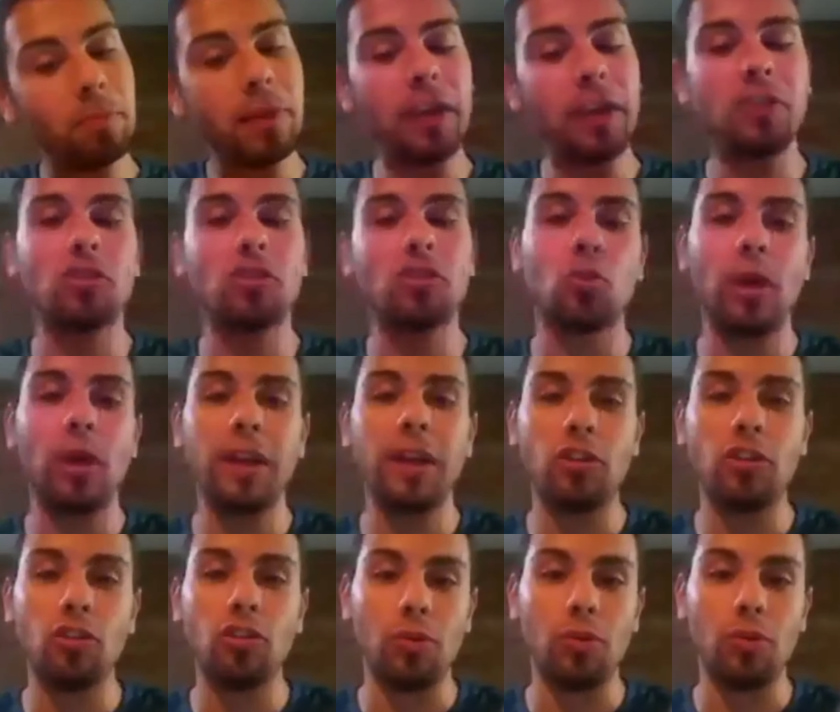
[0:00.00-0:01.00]
page
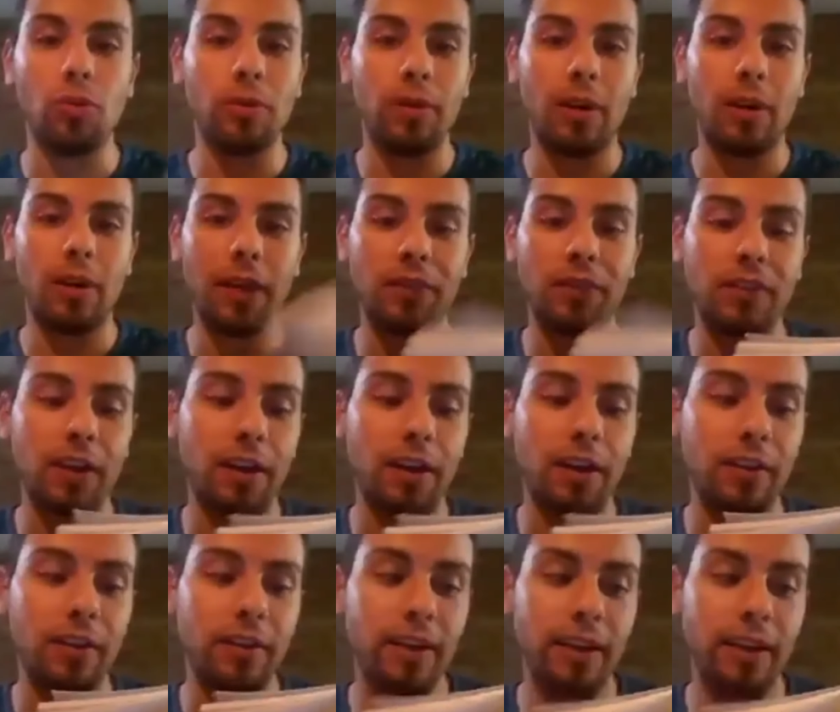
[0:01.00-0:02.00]
22. i
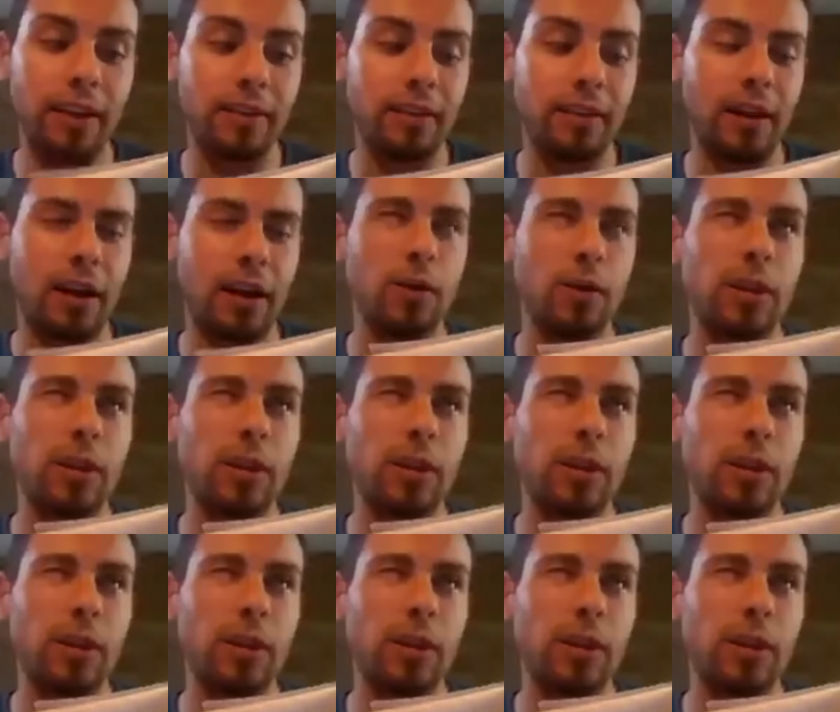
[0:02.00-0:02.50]
started yes uh,